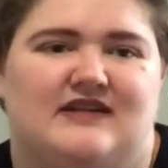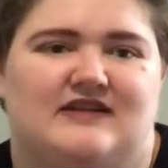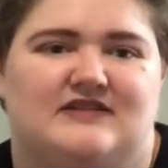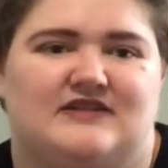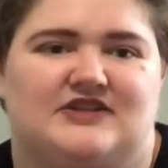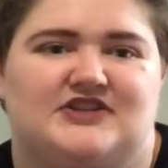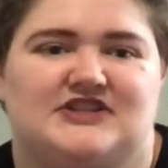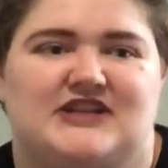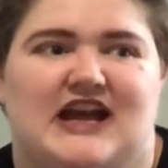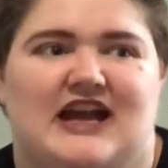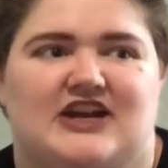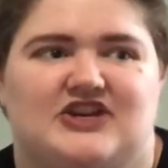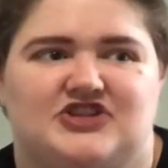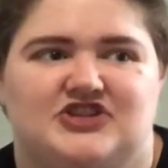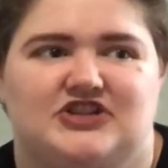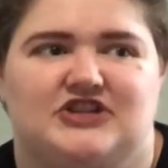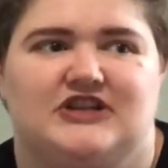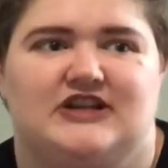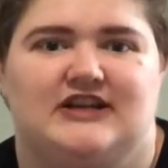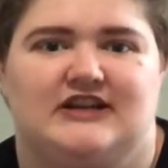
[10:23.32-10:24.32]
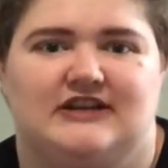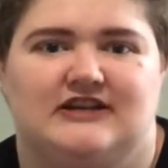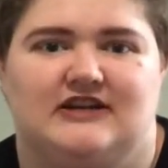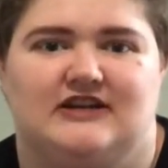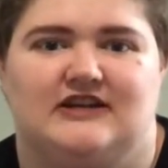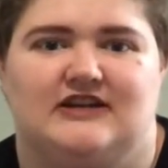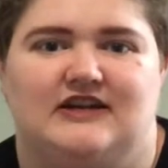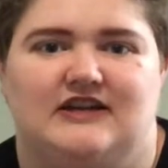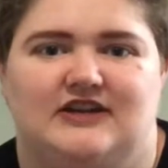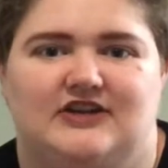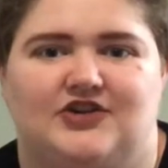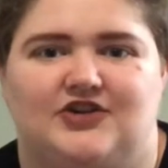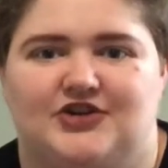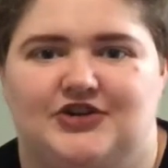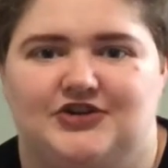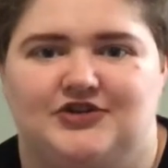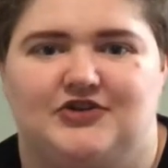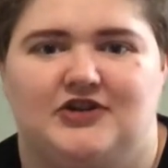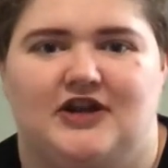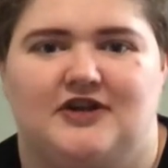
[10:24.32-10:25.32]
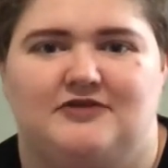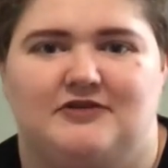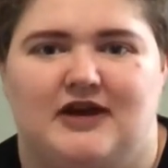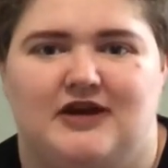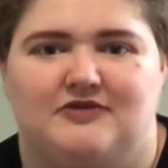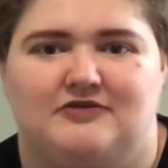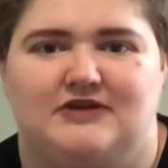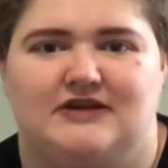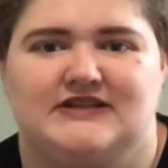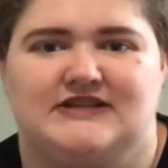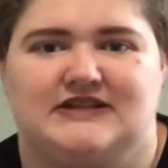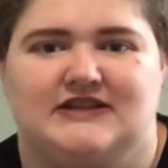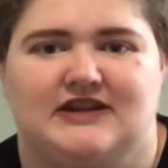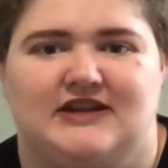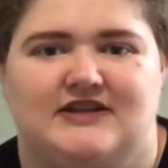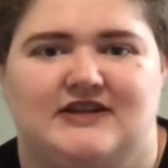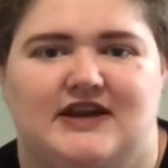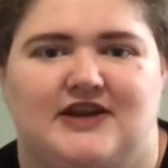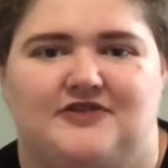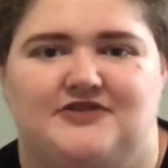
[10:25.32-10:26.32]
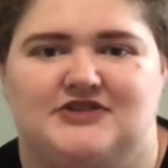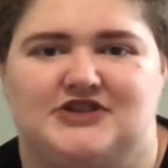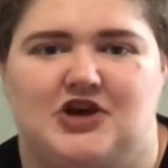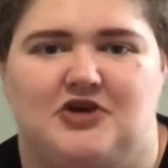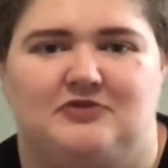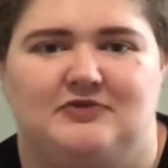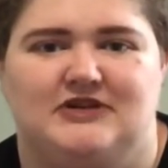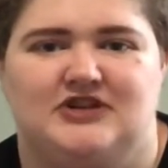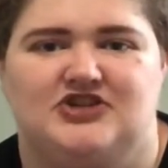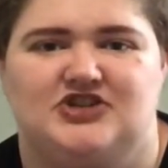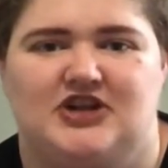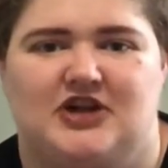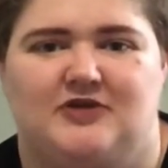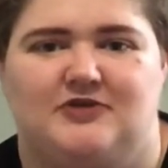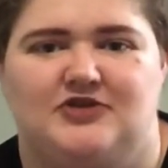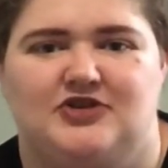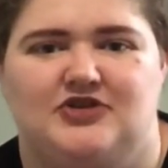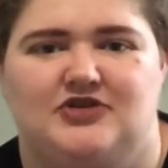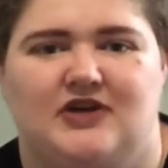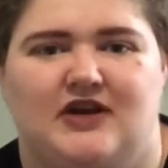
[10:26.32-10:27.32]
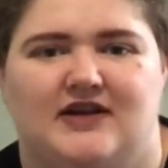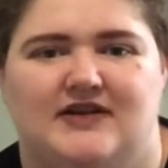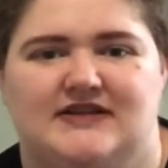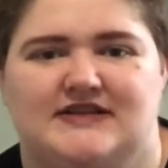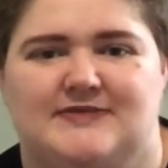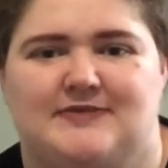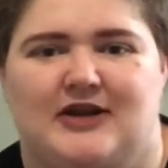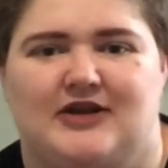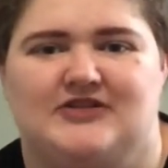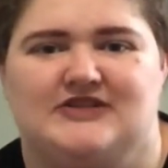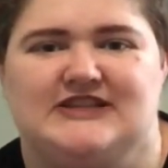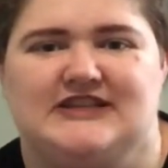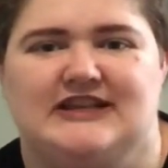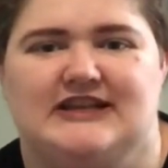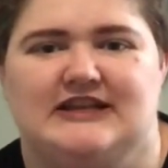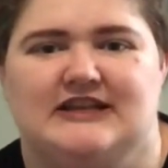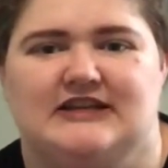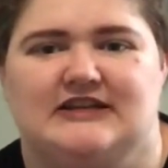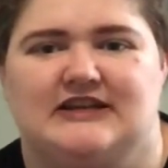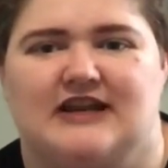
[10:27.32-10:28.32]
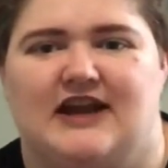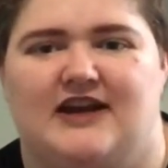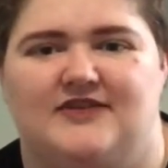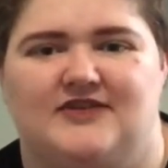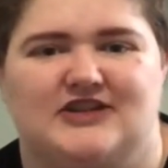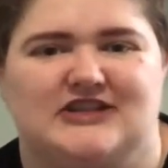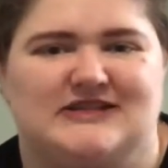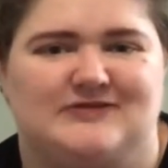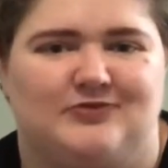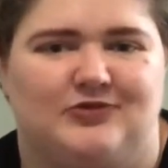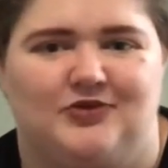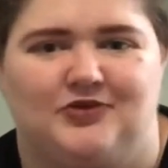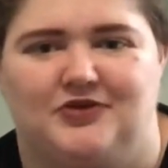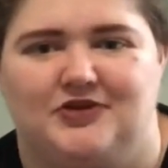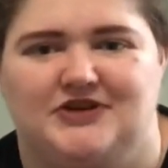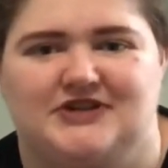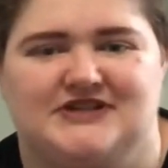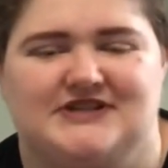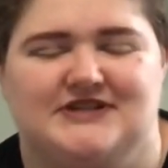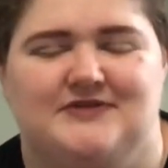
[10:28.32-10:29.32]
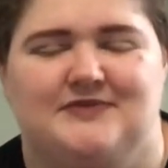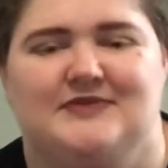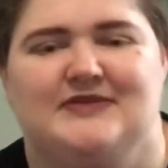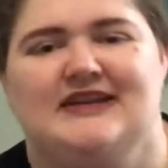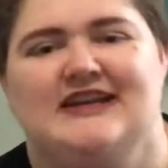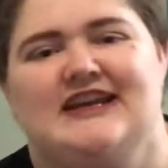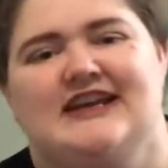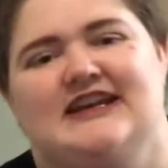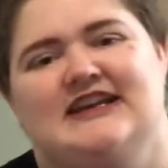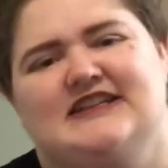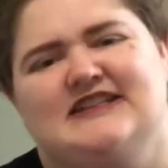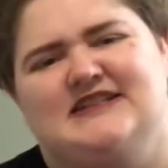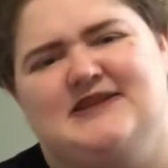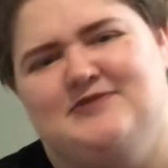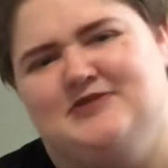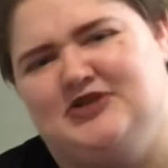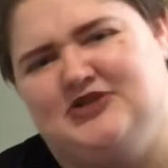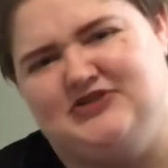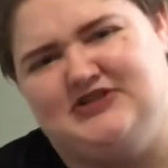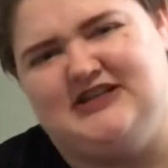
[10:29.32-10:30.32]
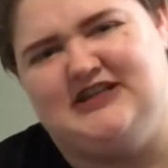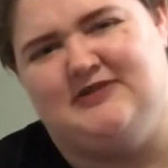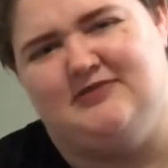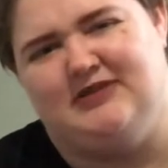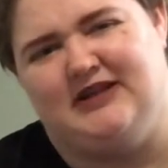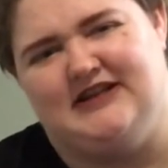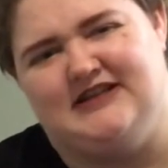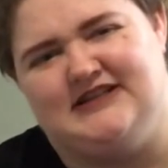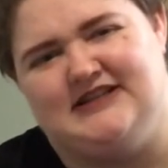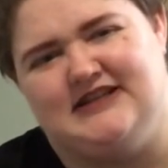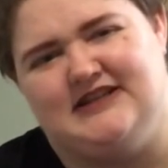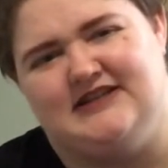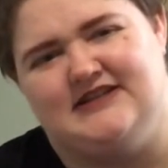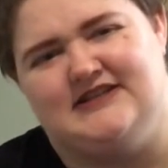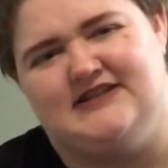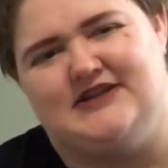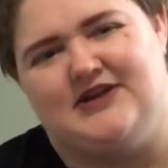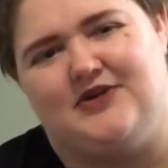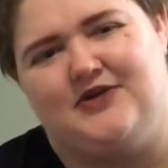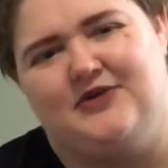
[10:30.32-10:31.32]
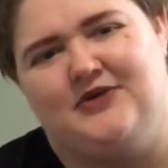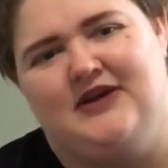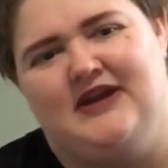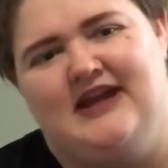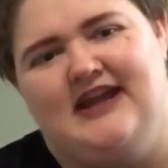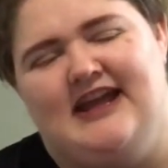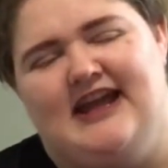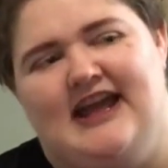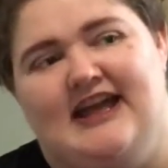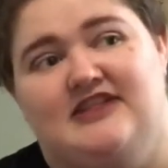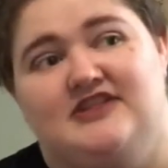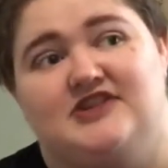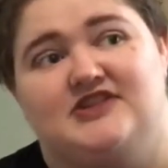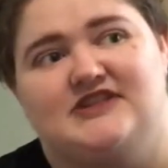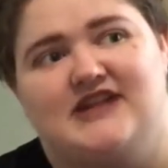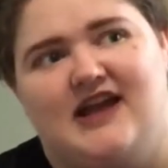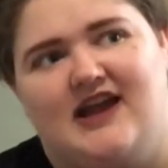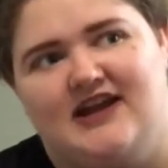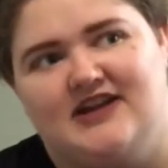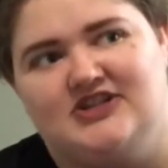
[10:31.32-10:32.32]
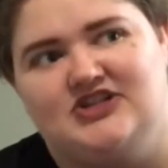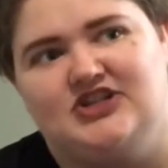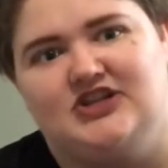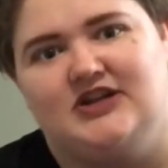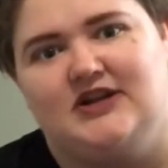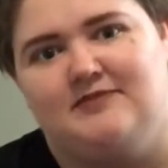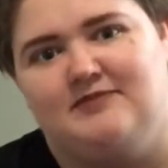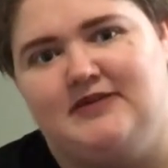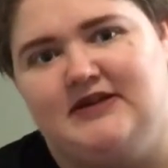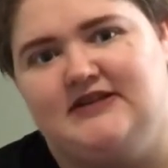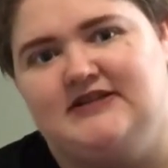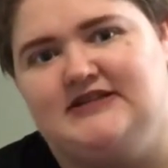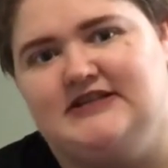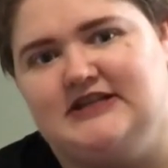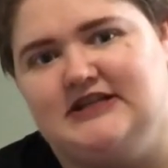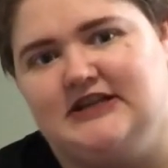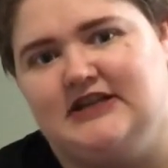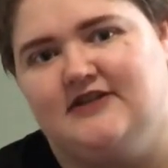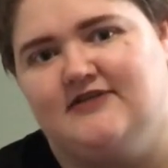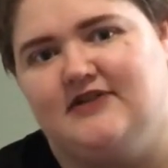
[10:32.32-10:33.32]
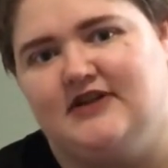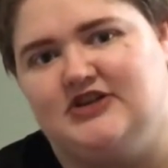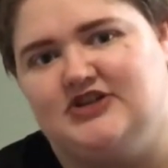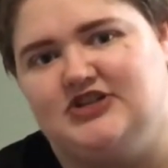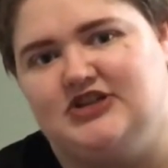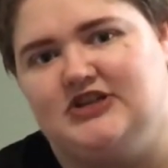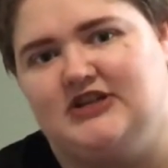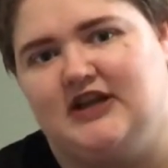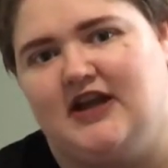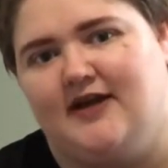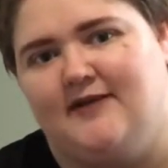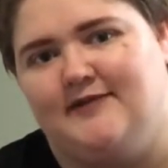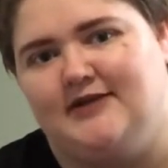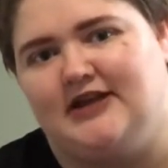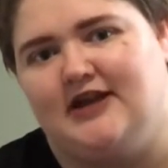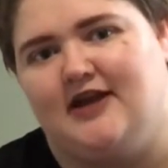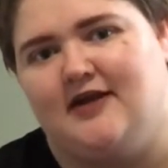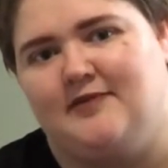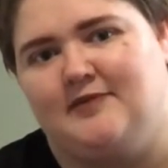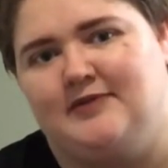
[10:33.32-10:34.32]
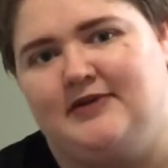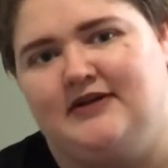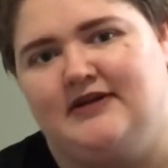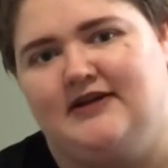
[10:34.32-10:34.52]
there's actually an article I read recently that I was hoping to share with you guys about tea and kind of explore some new tea places. So, and there's actually a big tea convention coming up